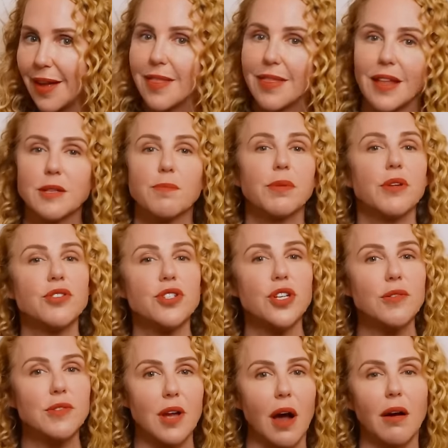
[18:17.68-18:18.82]
That's
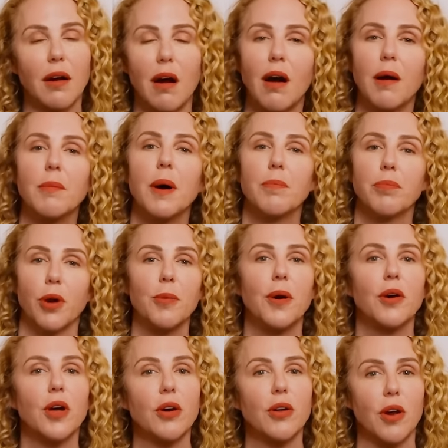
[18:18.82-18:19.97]
bluechew.com promo
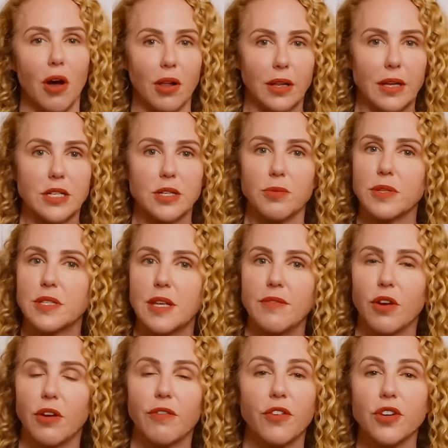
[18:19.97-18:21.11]
code Holly to receive
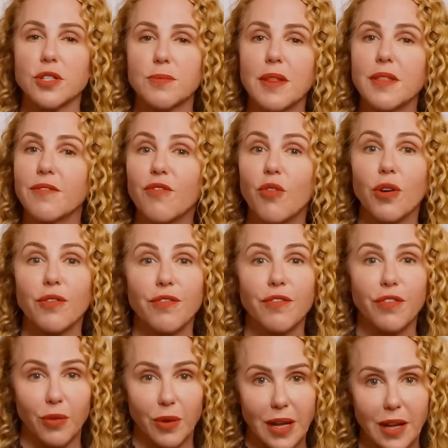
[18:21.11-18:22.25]
your first month for
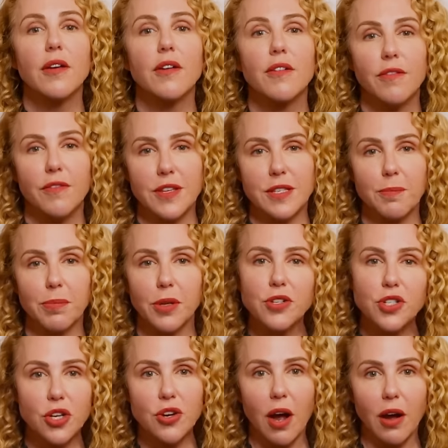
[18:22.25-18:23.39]
free. Visit
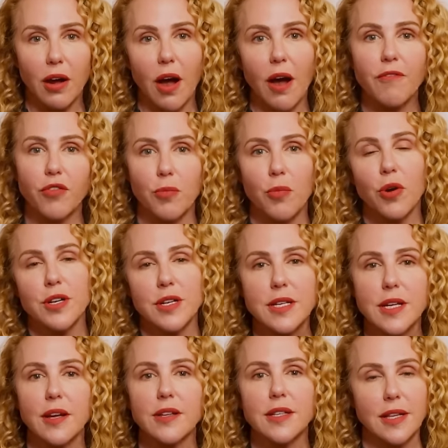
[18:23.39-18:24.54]
bluechew.com for more
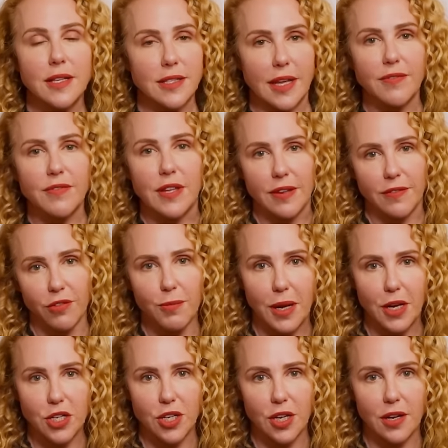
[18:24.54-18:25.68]
details and safety
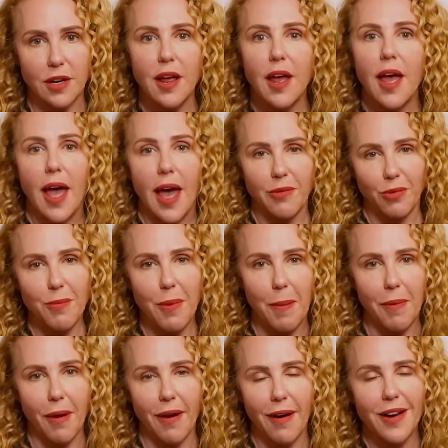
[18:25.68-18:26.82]
information. And
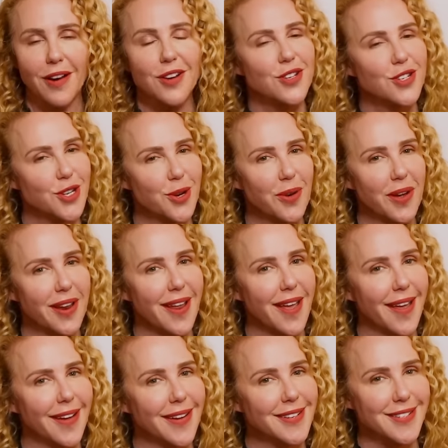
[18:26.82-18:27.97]
remember, chew it
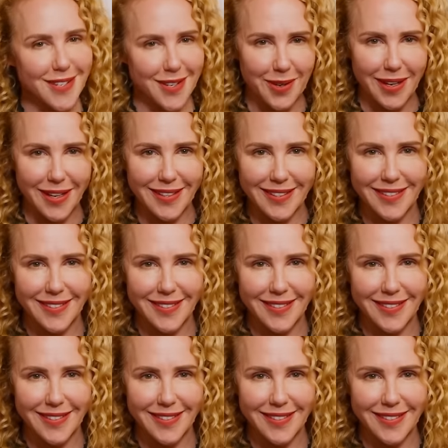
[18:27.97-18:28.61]
and do it.